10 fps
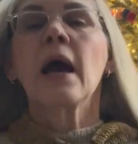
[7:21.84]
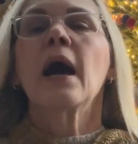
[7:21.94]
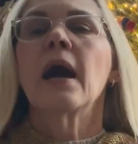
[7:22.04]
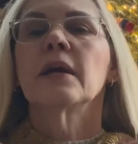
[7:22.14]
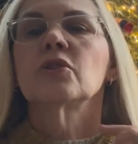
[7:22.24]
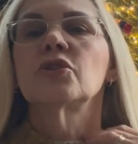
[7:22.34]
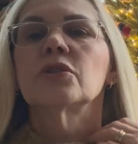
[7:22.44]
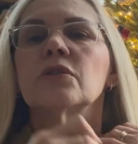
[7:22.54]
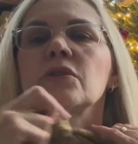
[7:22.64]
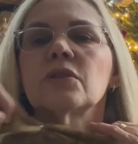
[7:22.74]
I
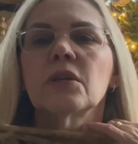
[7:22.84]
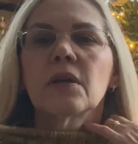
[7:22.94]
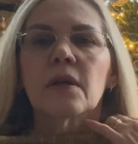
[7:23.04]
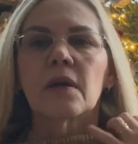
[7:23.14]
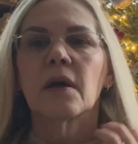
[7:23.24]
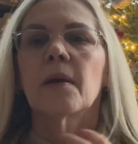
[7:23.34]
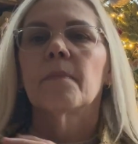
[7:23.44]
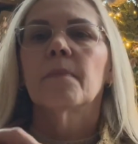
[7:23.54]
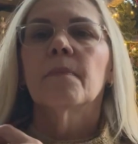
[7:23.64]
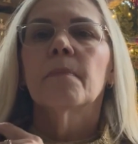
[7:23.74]
just
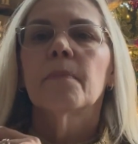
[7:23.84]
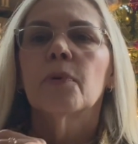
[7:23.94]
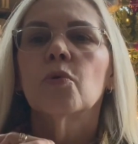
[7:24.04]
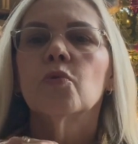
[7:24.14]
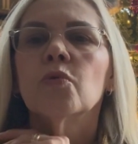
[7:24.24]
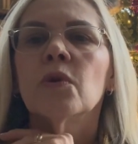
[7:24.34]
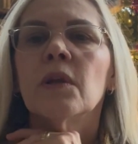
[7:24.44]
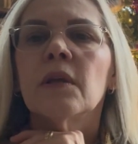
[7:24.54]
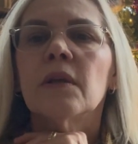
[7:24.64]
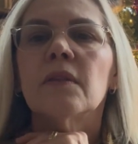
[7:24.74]
pull
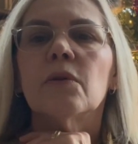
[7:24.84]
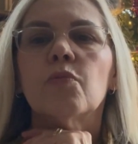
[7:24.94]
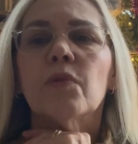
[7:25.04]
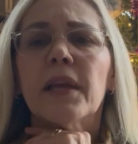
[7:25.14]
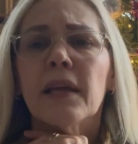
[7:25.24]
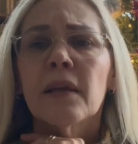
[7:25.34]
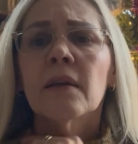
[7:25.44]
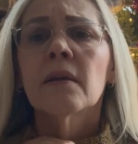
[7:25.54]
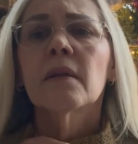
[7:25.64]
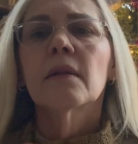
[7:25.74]
the
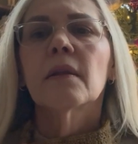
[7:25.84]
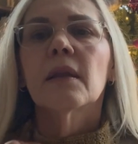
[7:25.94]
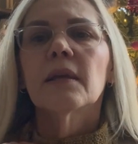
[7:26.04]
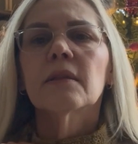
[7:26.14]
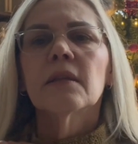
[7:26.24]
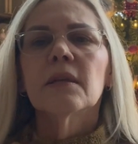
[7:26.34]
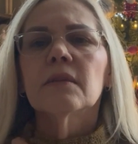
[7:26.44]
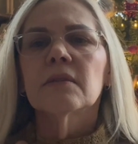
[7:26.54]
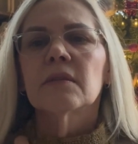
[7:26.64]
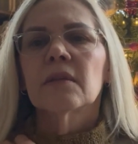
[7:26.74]
ring like
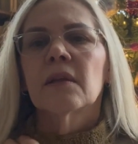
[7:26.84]
this,